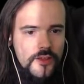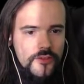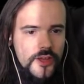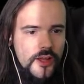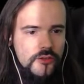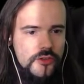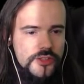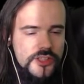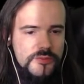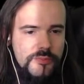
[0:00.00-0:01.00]
The
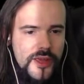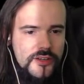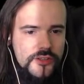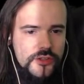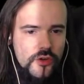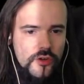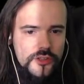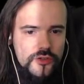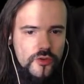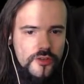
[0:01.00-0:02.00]
Elder's expanding
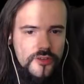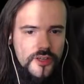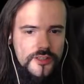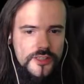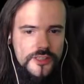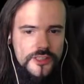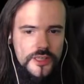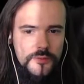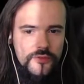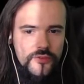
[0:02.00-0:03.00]
circles during the
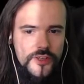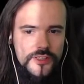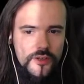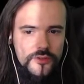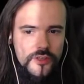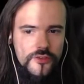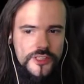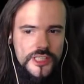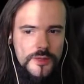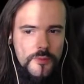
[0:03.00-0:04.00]
unstable phase now deal the
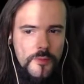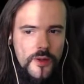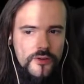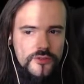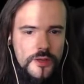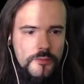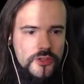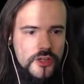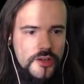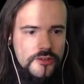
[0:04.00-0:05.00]
same amount of
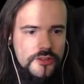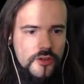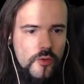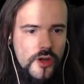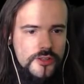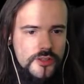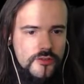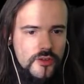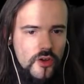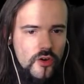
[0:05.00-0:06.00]
damage as the ones
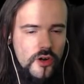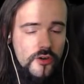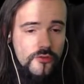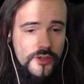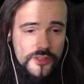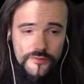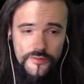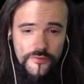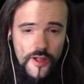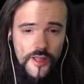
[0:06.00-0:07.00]
in the earlier phase of
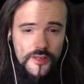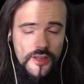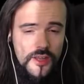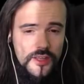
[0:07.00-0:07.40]
the fight.